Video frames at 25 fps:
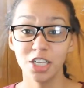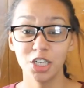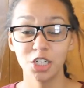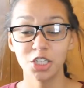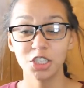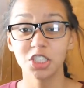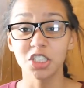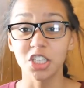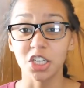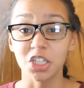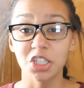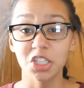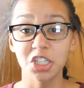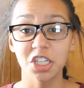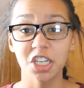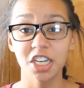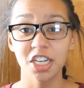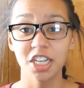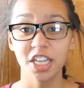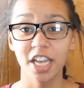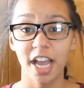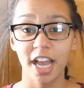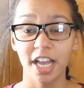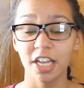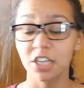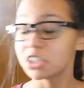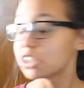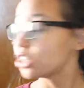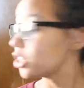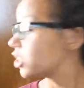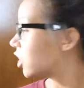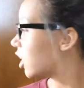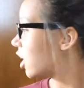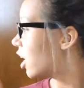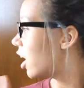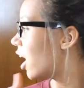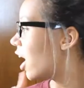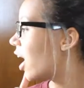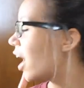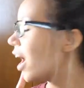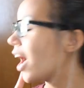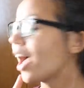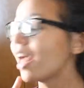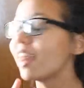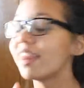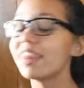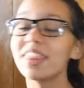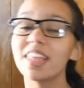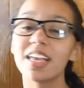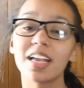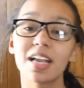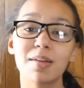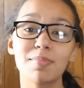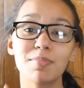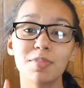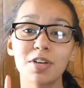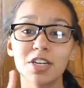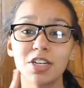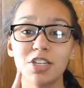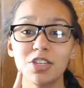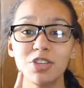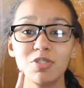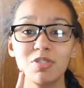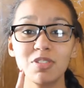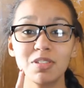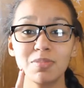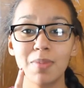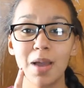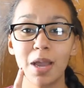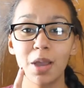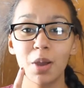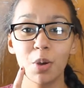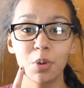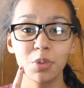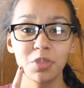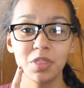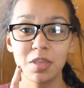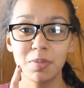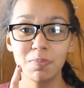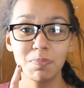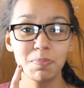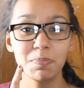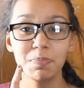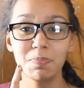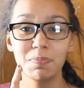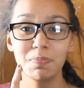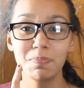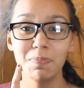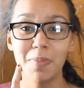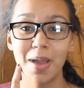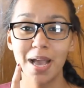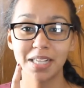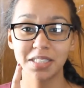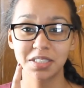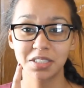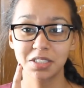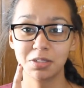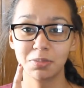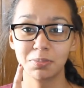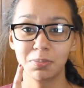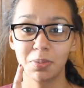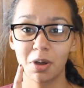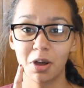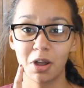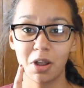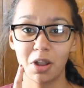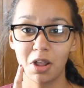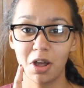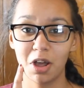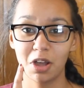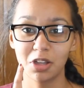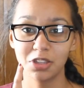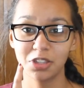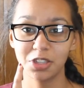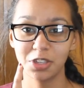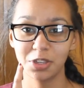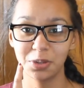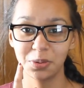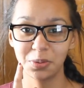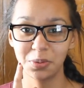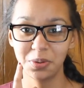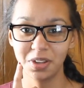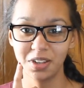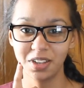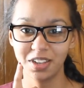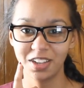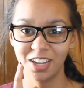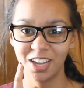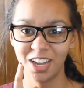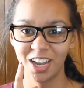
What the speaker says: You're such a good catch. I think I'm gonna use my only Master Ball on you.